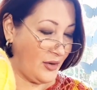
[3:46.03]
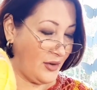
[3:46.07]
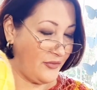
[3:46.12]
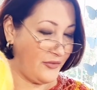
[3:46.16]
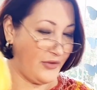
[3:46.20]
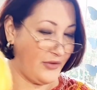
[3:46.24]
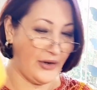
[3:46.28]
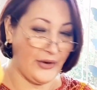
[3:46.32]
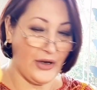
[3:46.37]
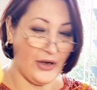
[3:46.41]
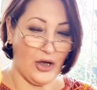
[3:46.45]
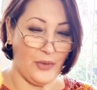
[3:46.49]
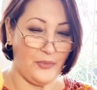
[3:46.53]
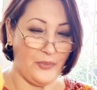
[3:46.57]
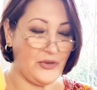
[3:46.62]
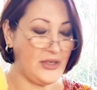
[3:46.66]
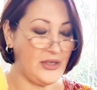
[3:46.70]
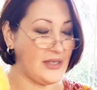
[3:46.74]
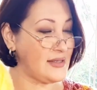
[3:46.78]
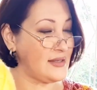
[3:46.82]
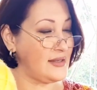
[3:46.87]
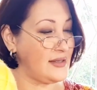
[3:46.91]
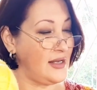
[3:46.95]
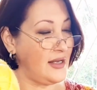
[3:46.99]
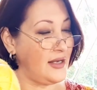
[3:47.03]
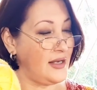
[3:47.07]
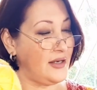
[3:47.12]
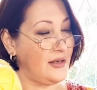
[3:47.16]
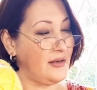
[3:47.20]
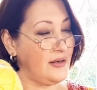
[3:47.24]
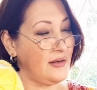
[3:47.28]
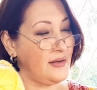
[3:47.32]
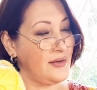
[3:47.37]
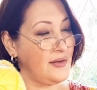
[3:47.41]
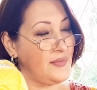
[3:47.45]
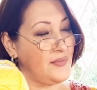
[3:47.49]
Very obvious
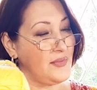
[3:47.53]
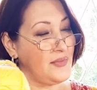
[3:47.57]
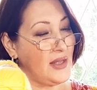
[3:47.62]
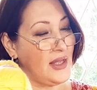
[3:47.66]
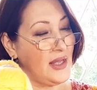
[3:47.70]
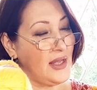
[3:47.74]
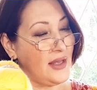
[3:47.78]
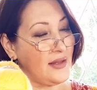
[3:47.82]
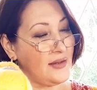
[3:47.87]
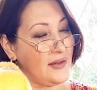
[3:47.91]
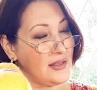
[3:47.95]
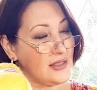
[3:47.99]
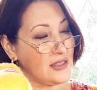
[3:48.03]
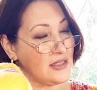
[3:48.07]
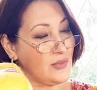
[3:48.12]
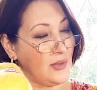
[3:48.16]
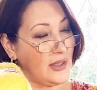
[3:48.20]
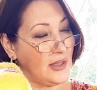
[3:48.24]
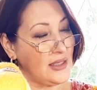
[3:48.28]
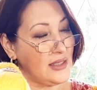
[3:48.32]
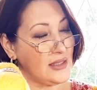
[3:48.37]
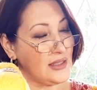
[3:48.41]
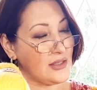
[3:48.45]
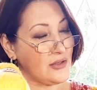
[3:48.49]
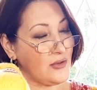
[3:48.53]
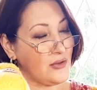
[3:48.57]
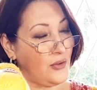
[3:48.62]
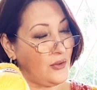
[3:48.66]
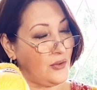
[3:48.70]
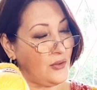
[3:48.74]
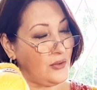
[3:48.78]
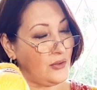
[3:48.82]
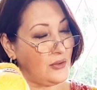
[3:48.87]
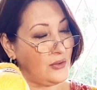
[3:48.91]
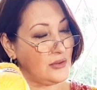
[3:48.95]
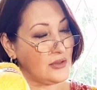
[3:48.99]
there. This one is
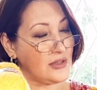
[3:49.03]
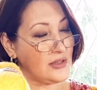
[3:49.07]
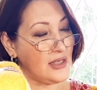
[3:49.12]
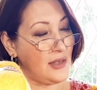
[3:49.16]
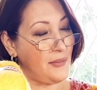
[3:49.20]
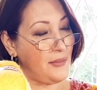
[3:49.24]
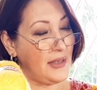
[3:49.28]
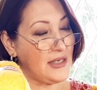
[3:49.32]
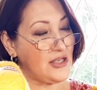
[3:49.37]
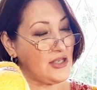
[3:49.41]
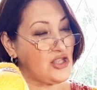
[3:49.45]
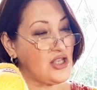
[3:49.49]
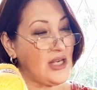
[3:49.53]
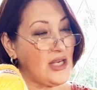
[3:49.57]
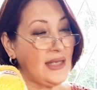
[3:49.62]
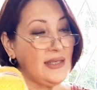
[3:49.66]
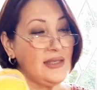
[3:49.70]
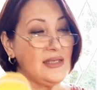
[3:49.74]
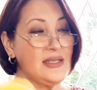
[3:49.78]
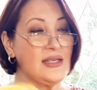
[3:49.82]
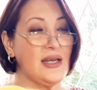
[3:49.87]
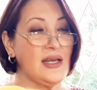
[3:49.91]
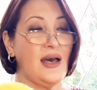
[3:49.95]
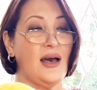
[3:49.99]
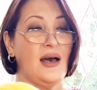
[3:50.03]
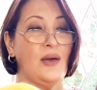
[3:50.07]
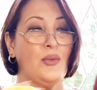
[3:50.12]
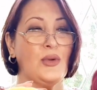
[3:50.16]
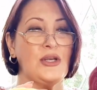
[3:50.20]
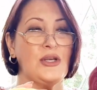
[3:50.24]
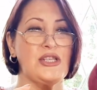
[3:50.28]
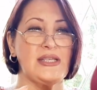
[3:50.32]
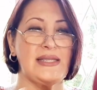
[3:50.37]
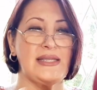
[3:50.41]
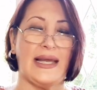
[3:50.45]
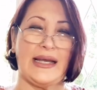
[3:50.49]
called Magenta,
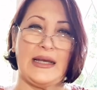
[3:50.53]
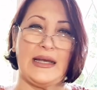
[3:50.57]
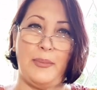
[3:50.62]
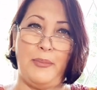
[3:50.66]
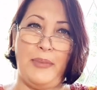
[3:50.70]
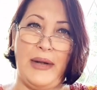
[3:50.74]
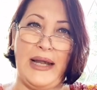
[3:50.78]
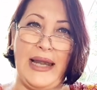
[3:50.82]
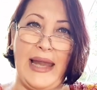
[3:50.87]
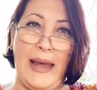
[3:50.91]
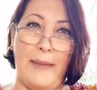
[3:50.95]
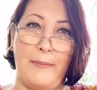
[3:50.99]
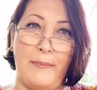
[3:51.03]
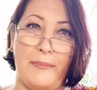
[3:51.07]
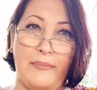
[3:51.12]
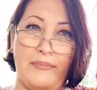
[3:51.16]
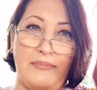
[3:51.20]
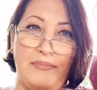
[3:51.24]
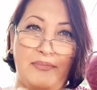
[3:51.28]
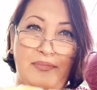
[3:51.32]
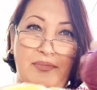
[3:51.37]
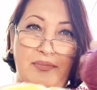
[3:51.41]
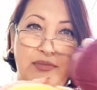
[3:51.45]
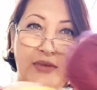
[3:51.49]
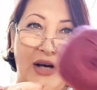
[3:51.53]
which is like a plum.